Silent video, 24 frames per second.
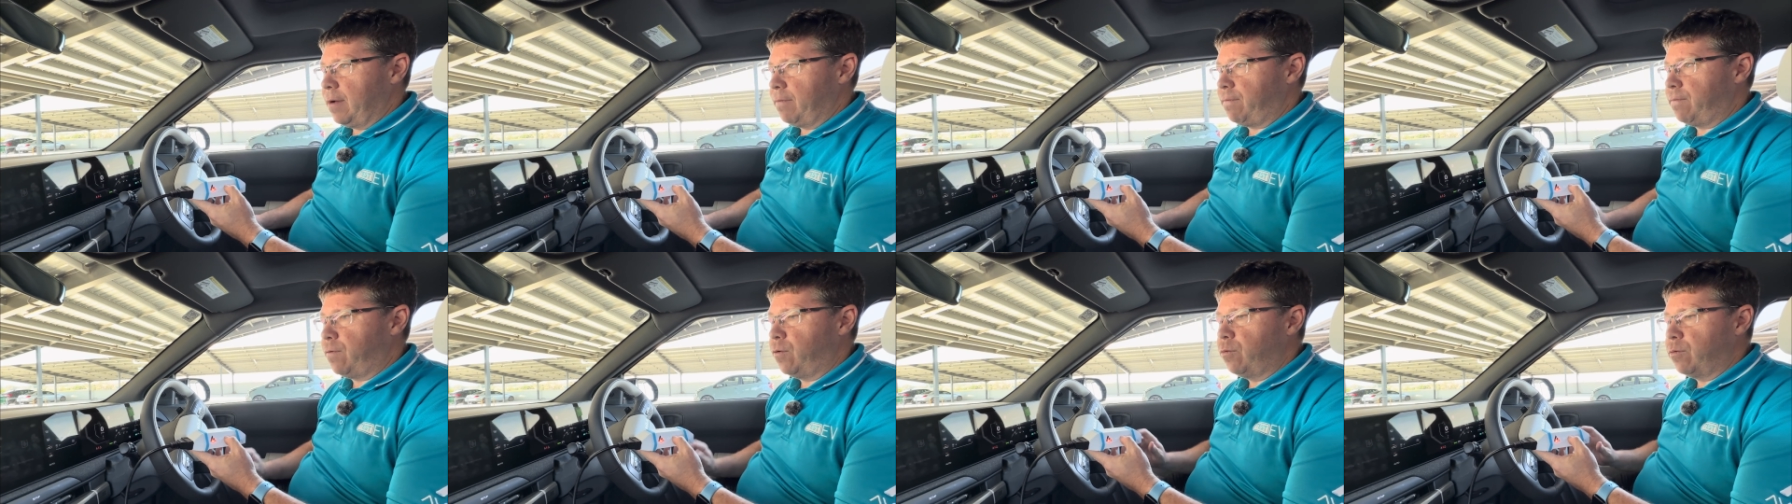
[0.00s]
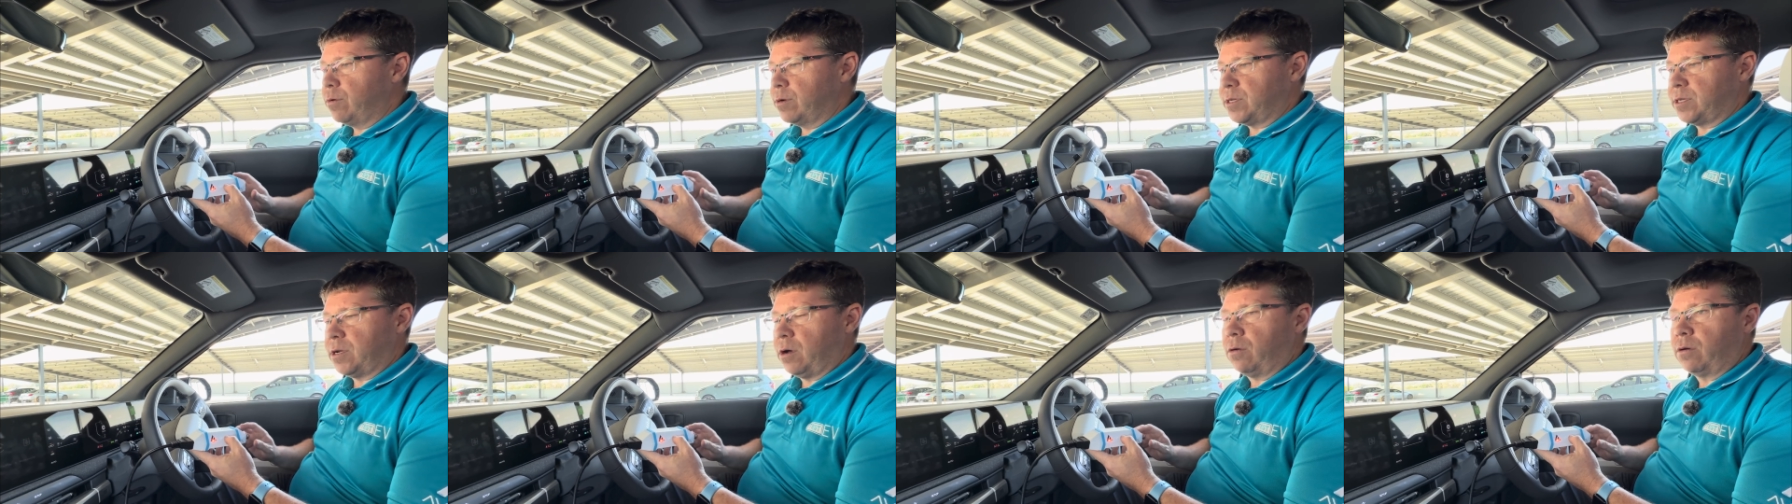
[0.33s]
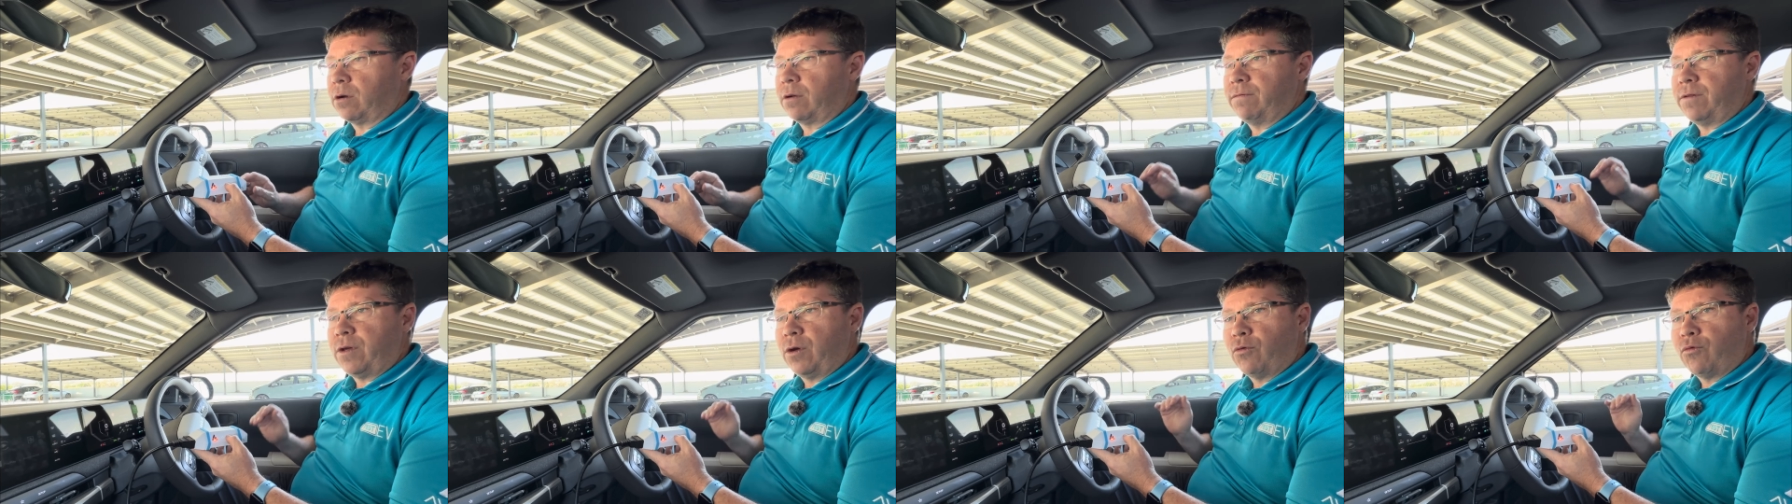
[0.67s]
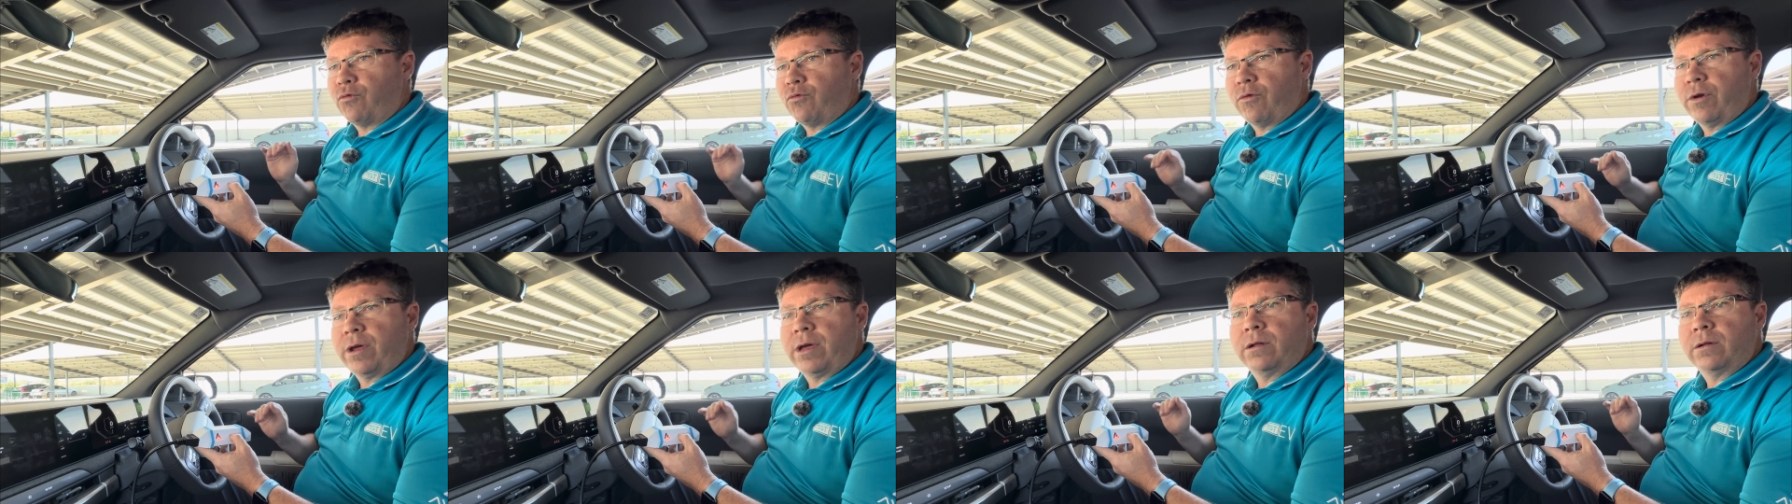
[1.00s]
a full result of
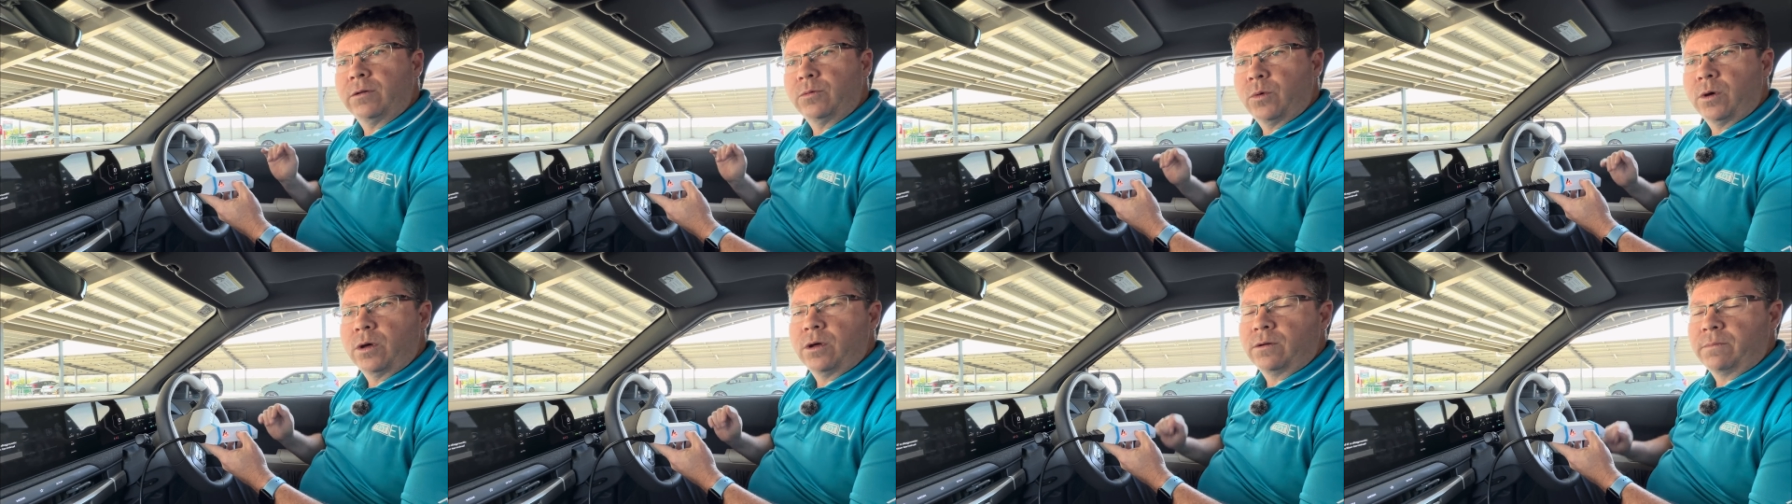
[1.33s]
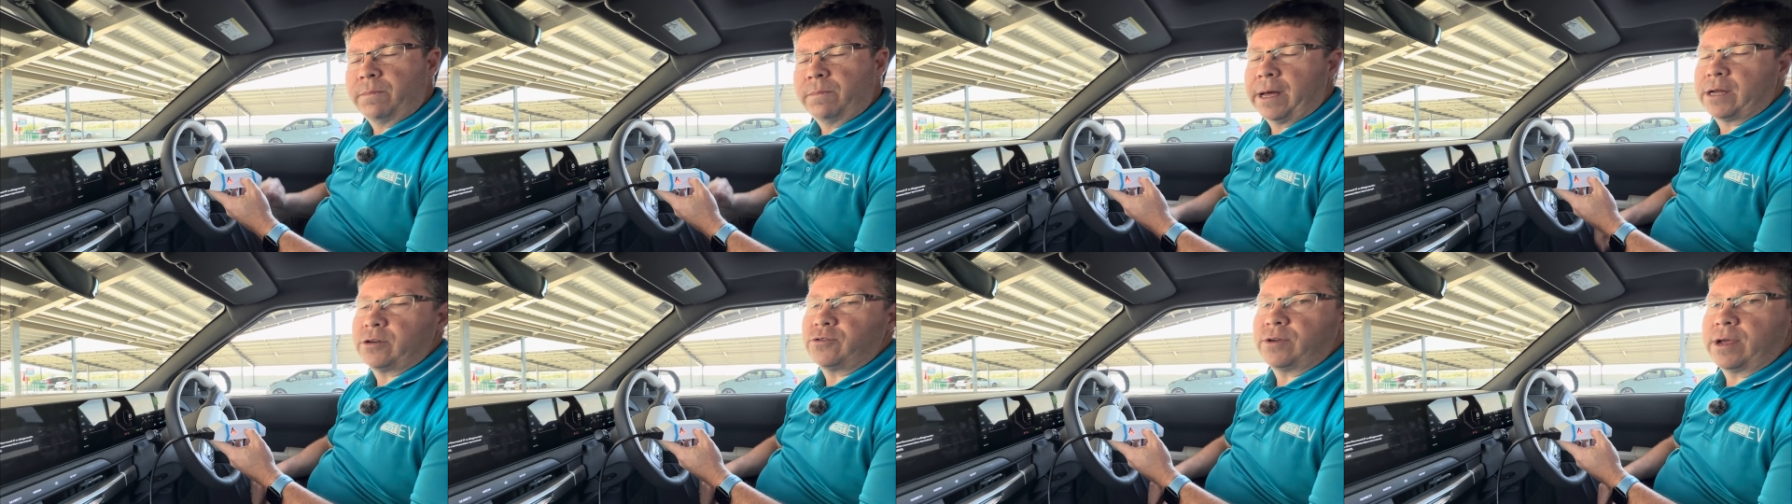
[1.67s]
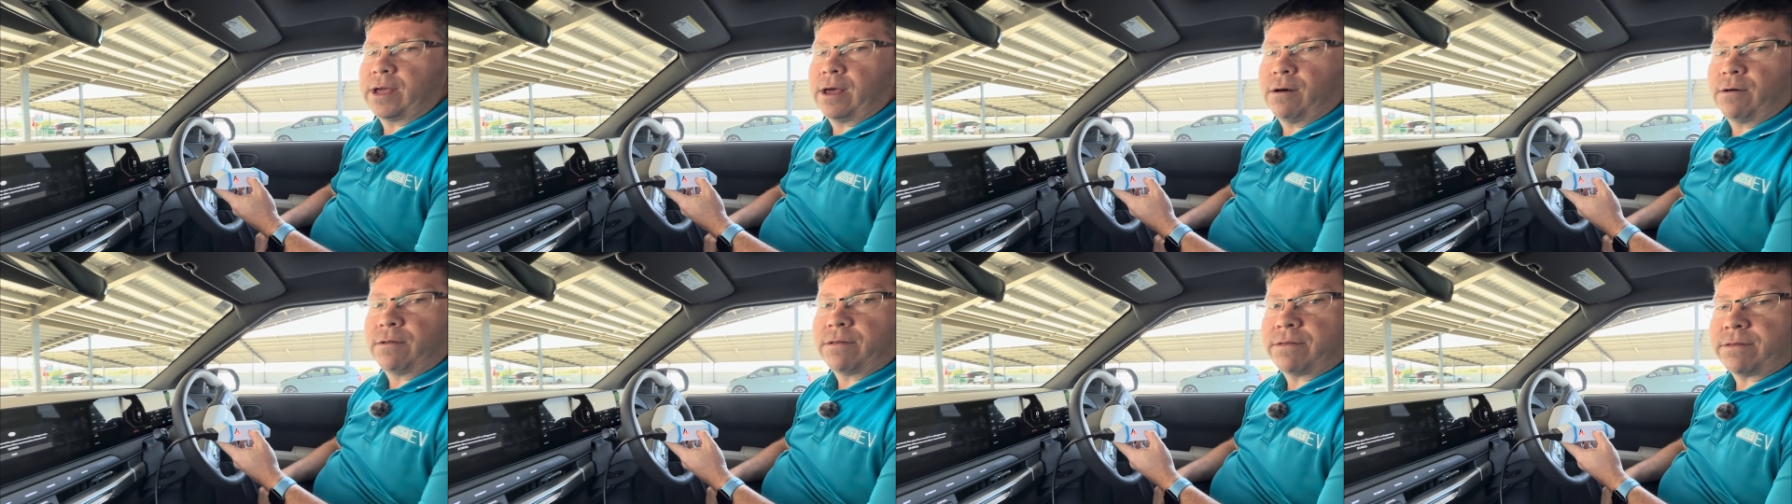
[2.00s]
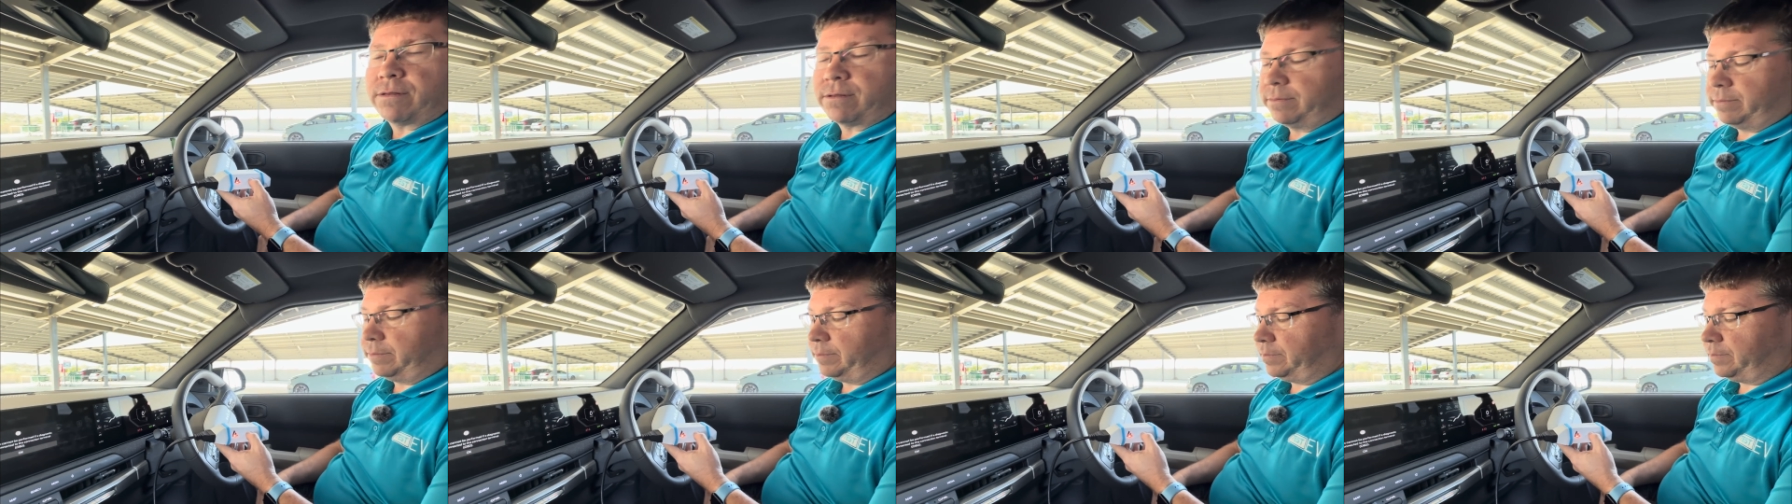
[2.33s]
your real world battery health.